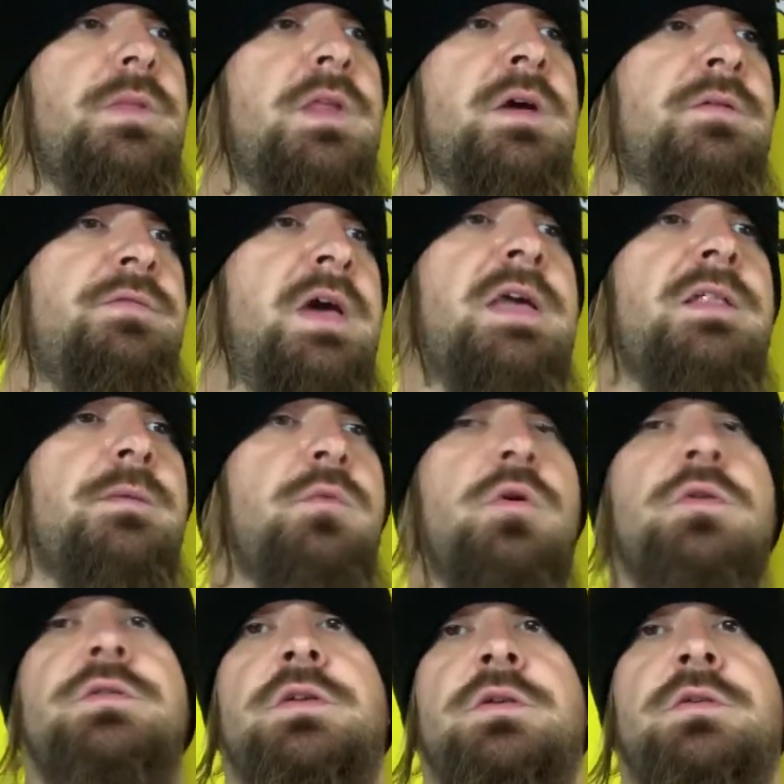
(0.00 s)

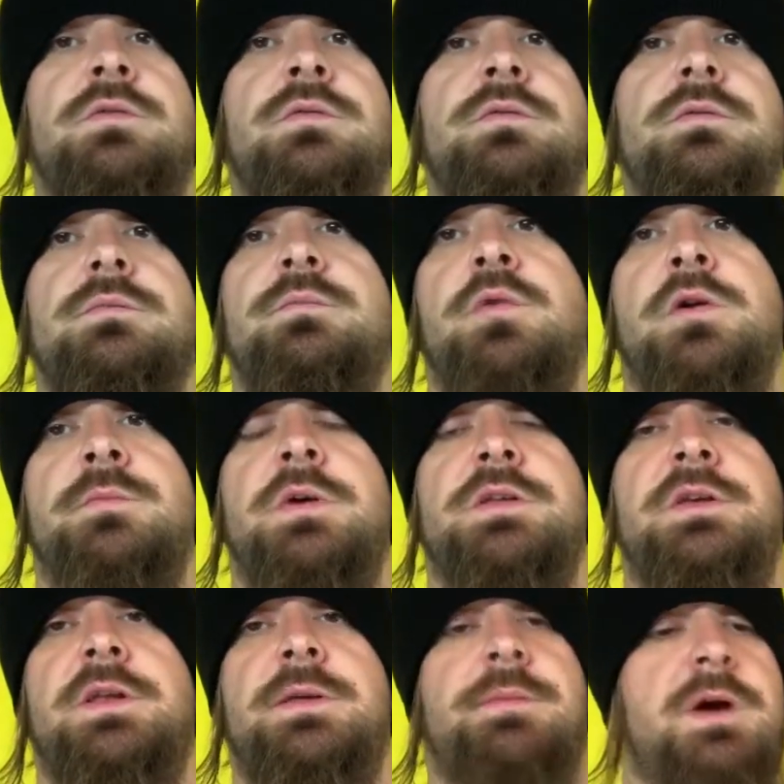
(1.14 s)
available to pretty much
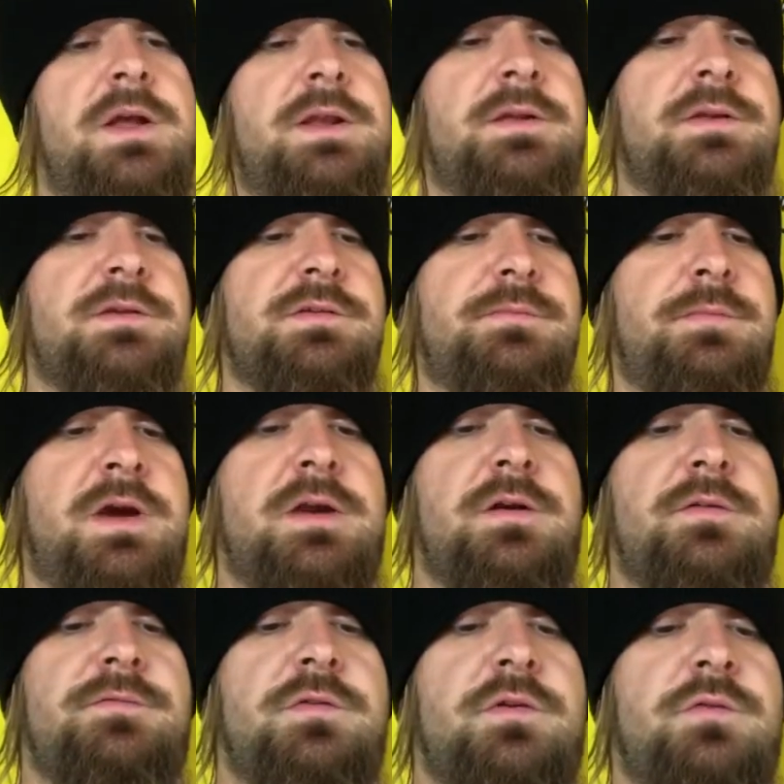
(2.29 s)
anybody. It doesn't matter
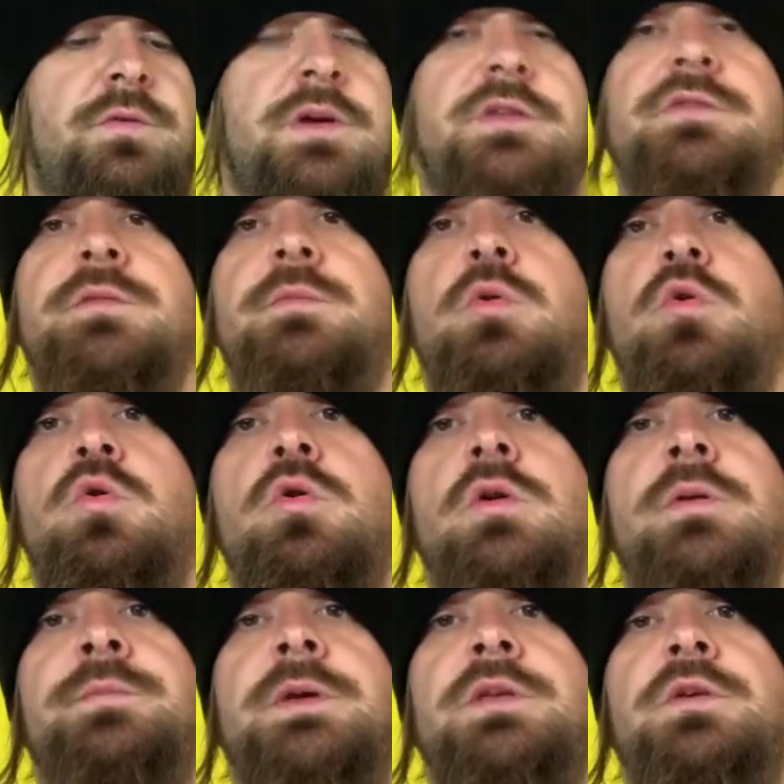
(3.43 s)
if you're rich or poor. I
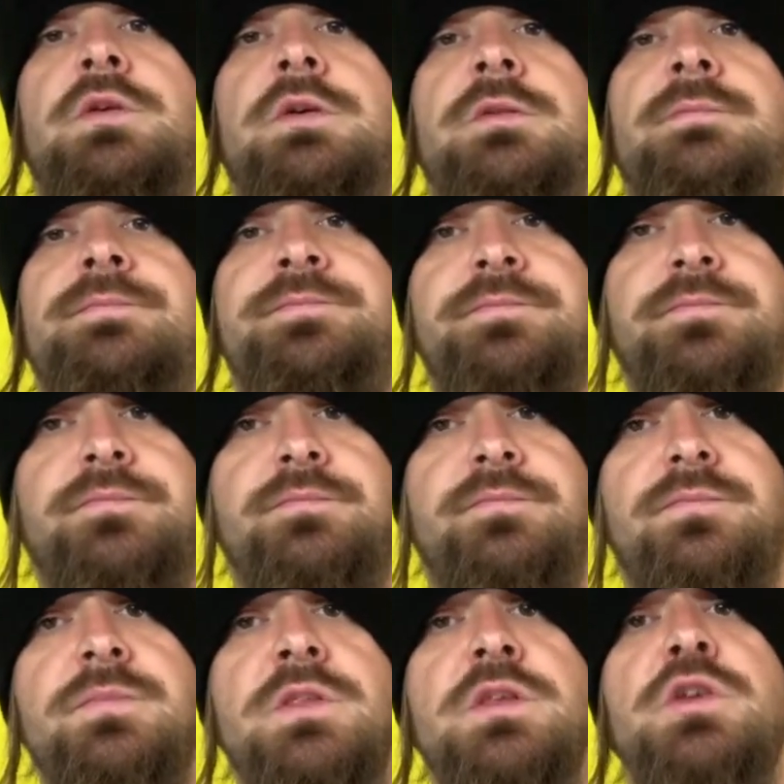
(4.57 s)
mean,
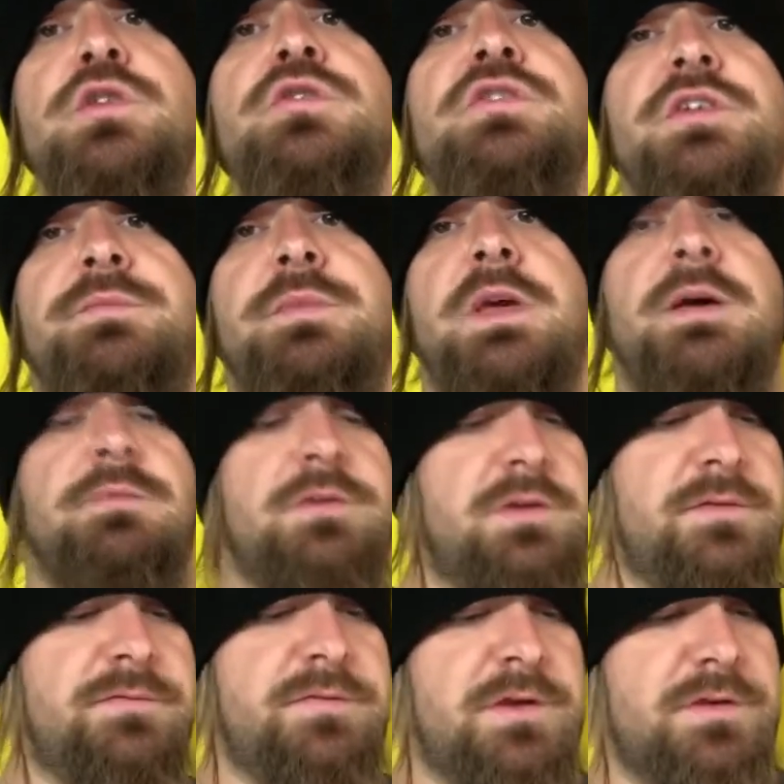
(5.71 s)
you should be able to
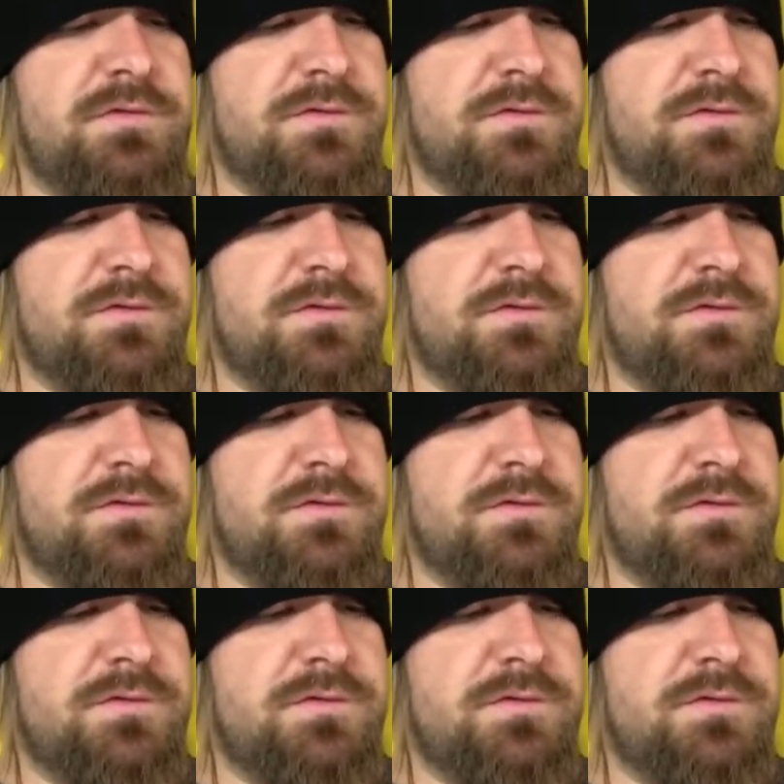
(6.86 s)
defend